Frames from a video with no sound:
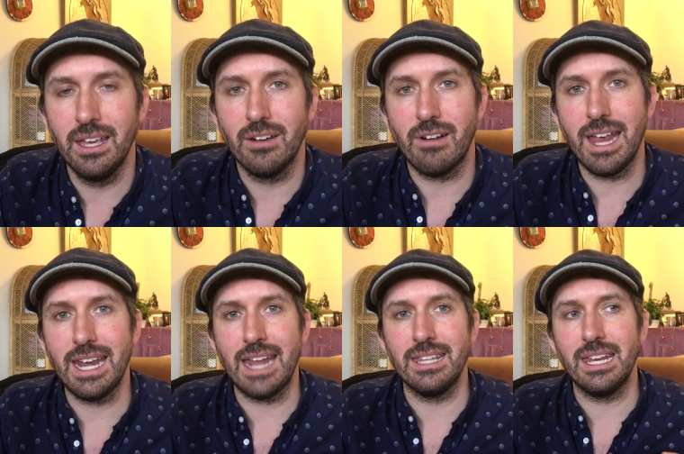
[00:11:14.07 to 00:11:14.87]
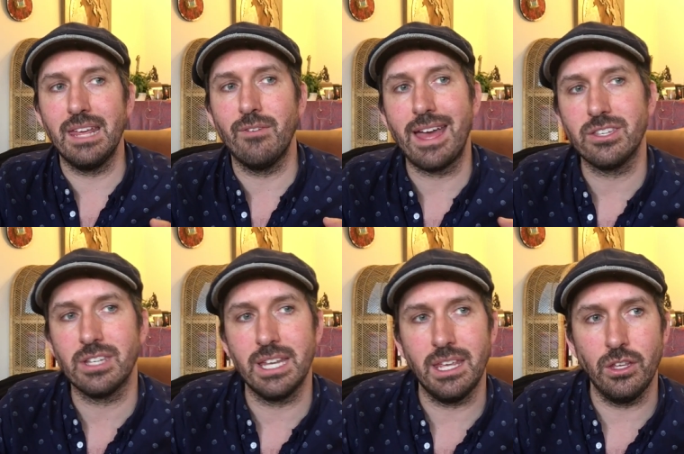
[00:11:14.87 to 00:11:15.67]
right? And that if
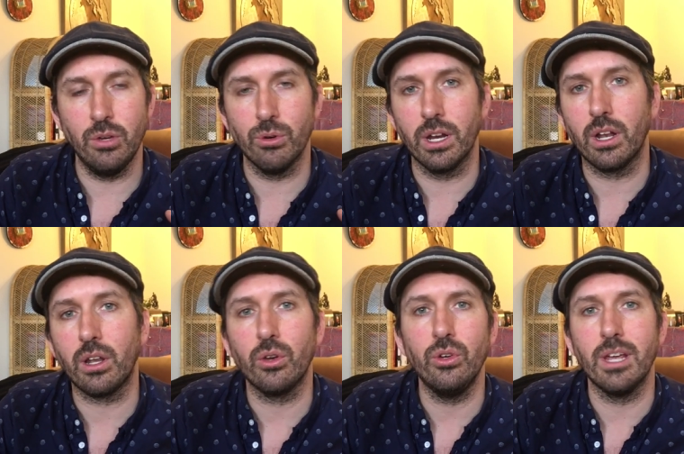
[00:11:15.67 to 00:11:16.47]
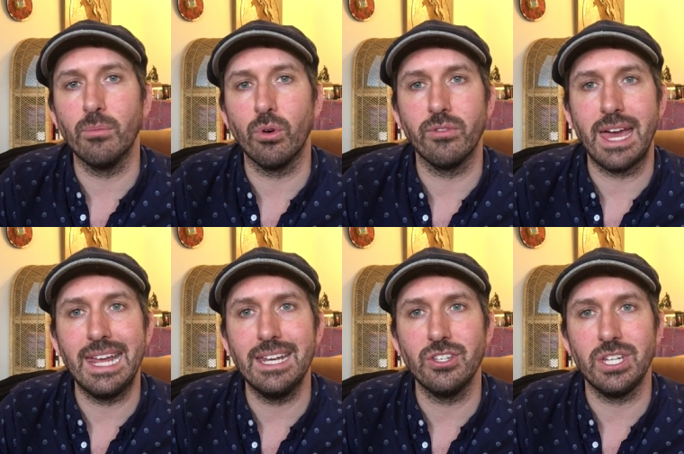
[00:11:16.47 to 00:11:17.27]
actually you were including more of that
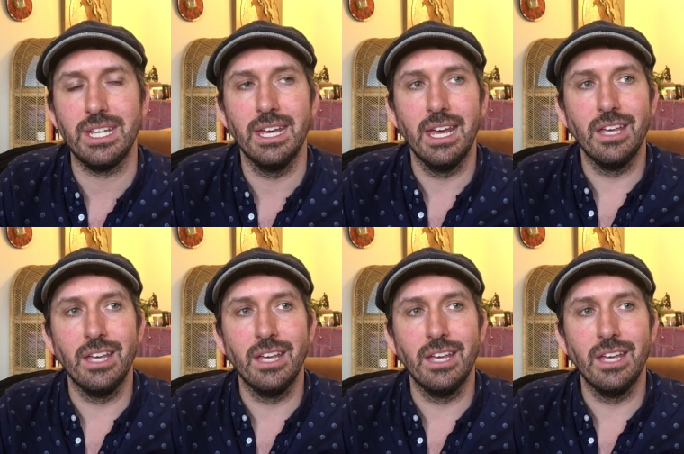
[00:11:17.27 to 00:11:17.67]
energy,